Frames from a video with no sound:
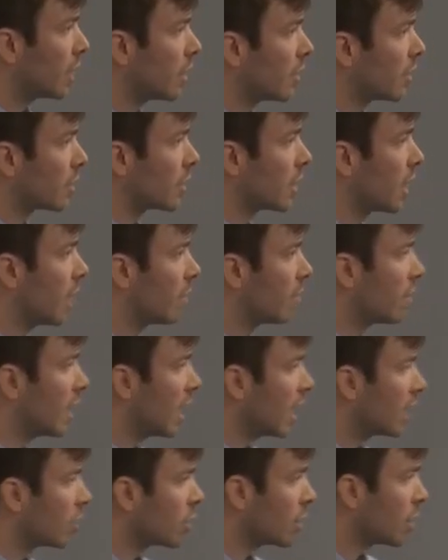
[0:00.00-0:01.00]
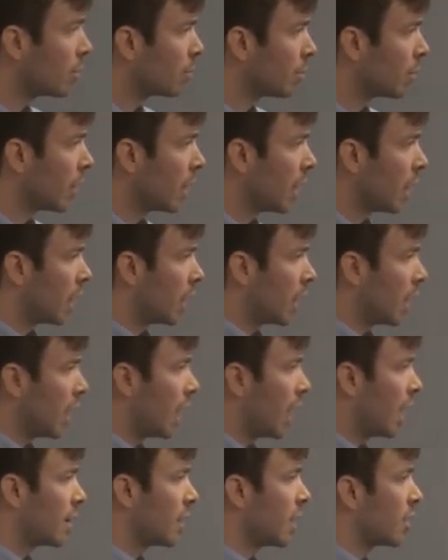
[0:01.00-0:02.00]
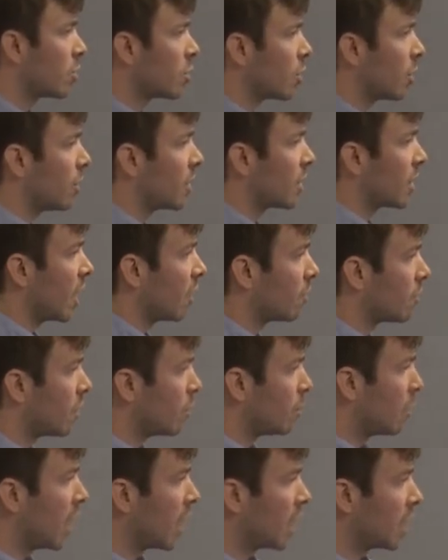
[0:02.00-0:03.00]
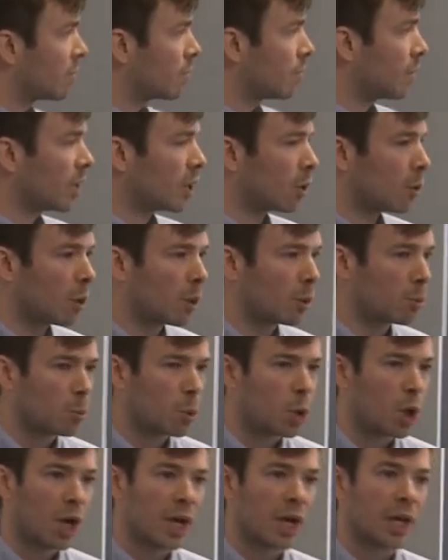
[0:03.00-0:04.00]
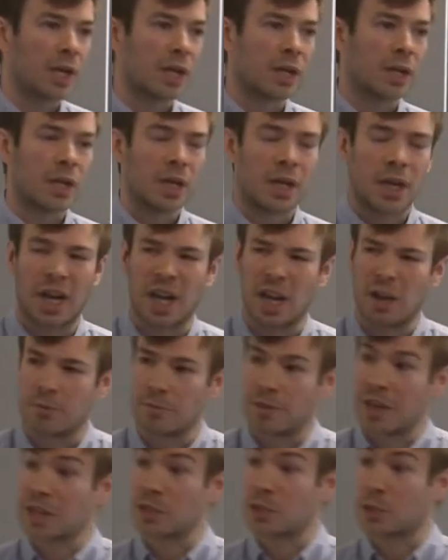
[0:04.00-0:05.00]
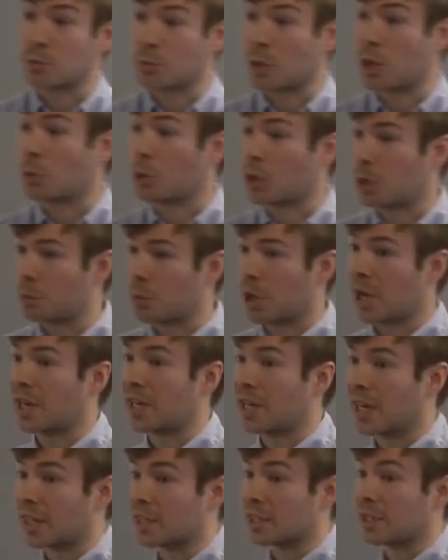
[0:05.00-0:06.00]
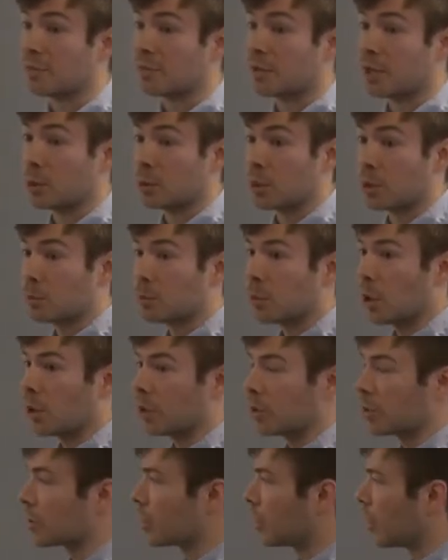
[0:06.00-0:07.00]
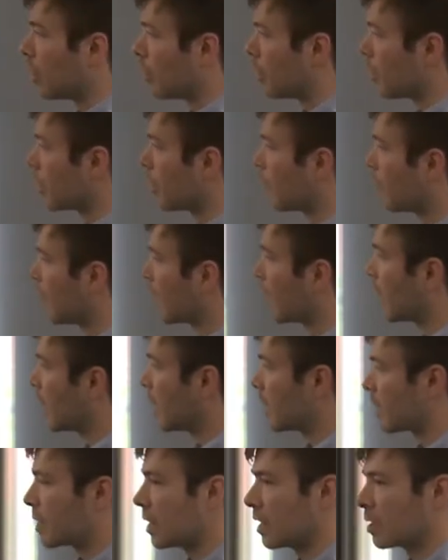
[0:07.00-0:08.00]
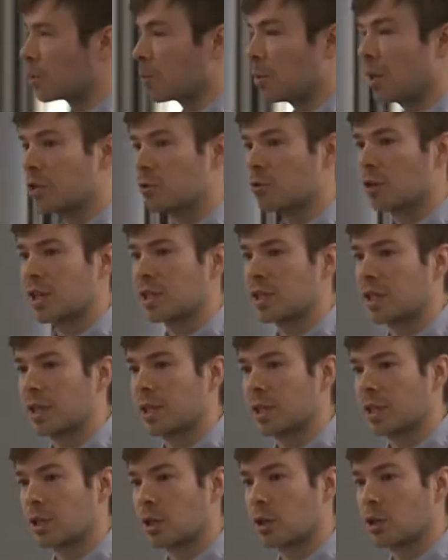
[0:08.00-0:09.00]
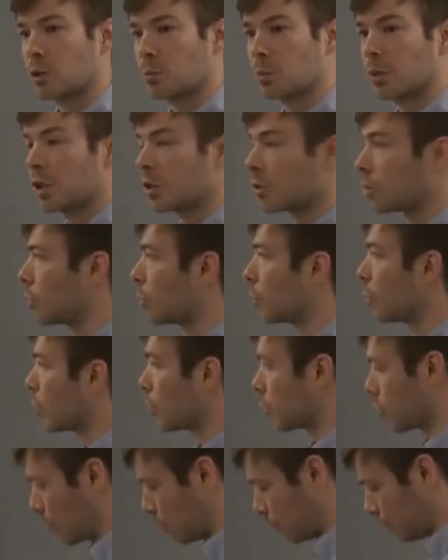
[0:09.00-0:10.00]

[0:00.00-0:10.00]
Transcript: at the start of the lecture, uh, and then showed this FT Markets video on why investors might want to buy negative yielding bonds, which I think elicited some interesting discussion with the students.